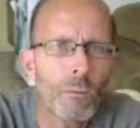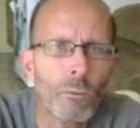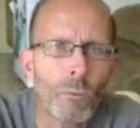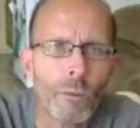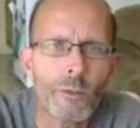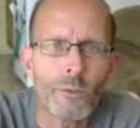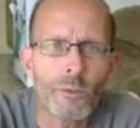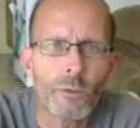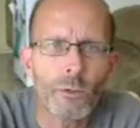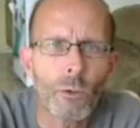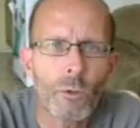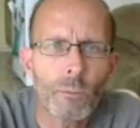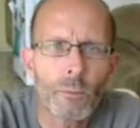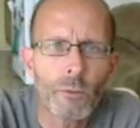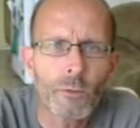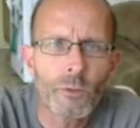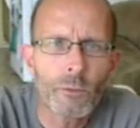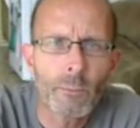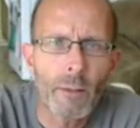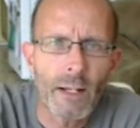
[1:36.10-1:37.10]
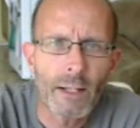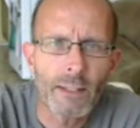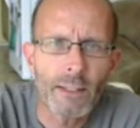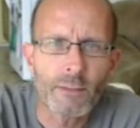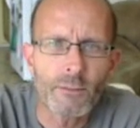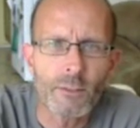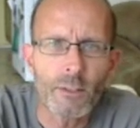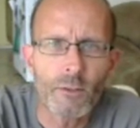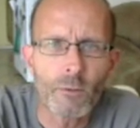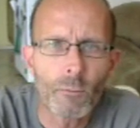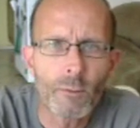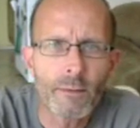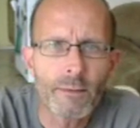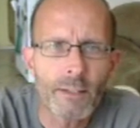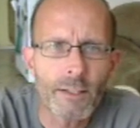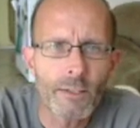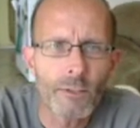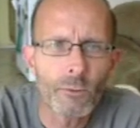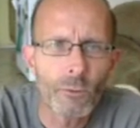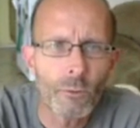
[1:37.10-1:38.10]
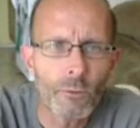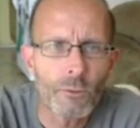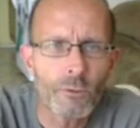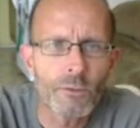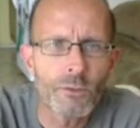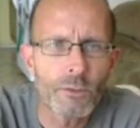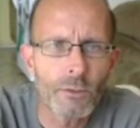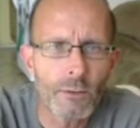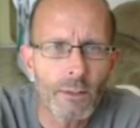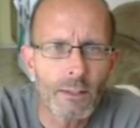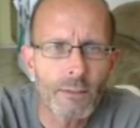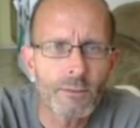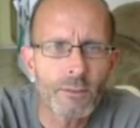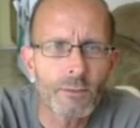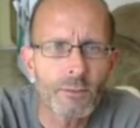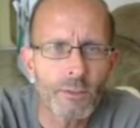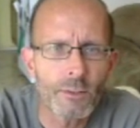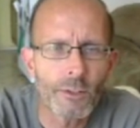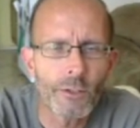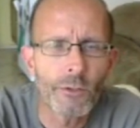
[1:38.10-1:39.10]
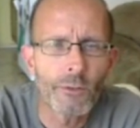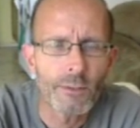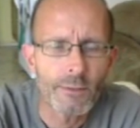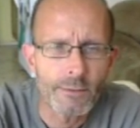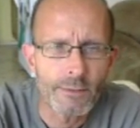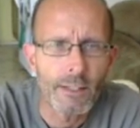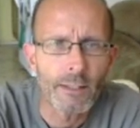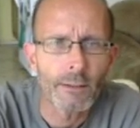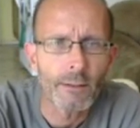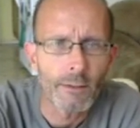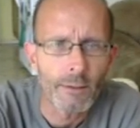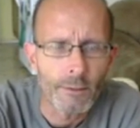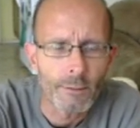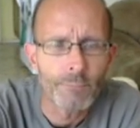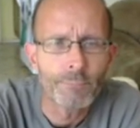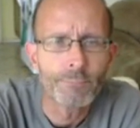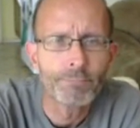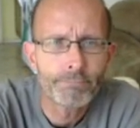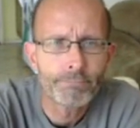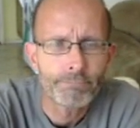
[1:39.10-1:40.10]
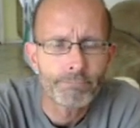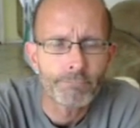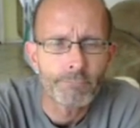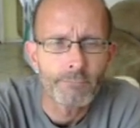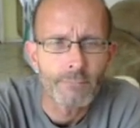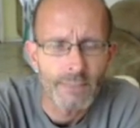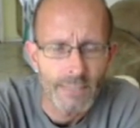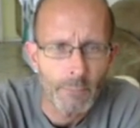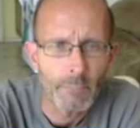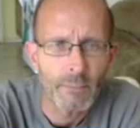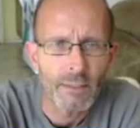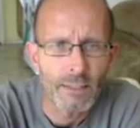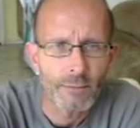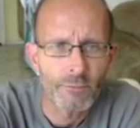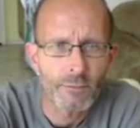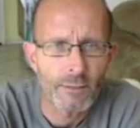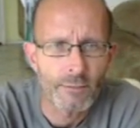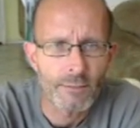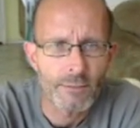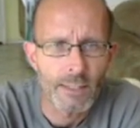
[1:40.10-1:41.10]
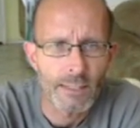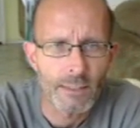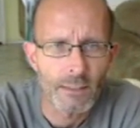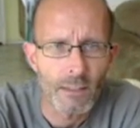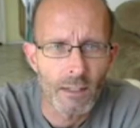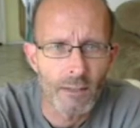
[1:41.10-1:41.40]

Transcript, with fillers: When you open your package and the one thing you ordered still has a security tag on it, damn it, I forgot to take it